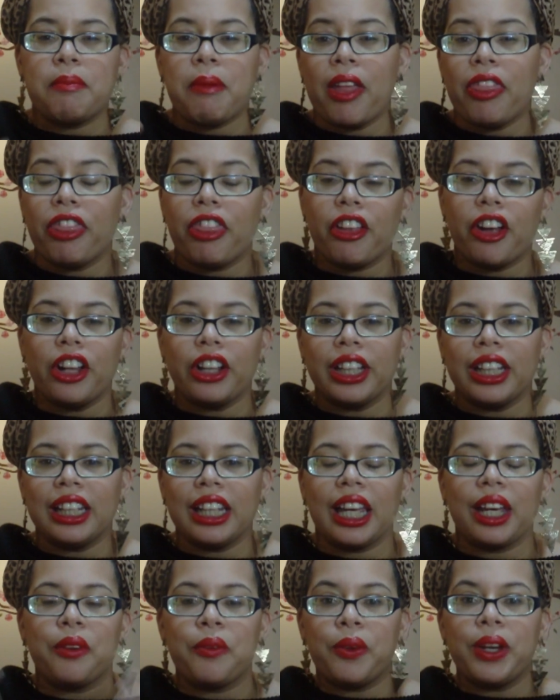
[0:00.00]
mentholy,
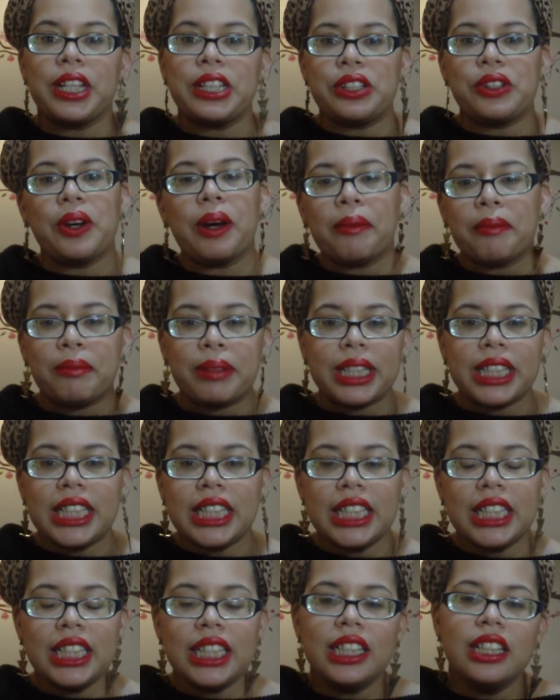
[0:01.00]
like wakes you up
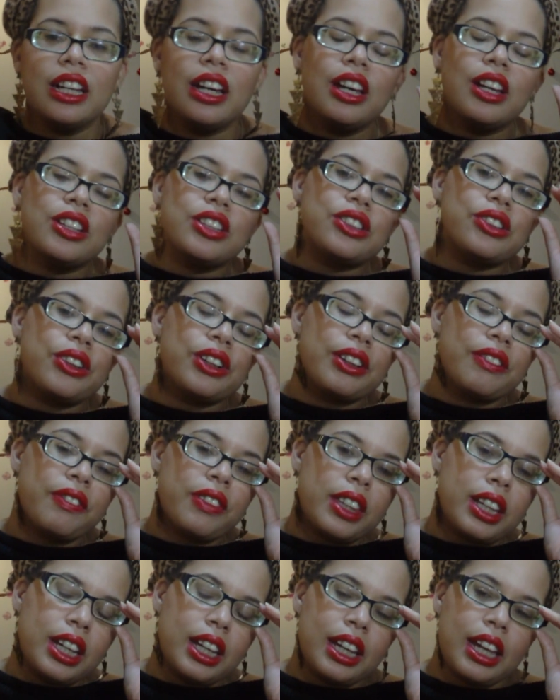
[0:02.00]
minty sort of
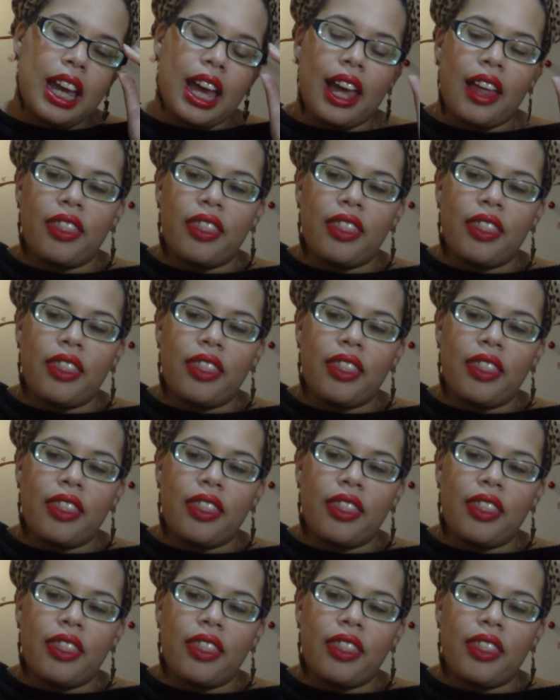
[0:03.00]
thing.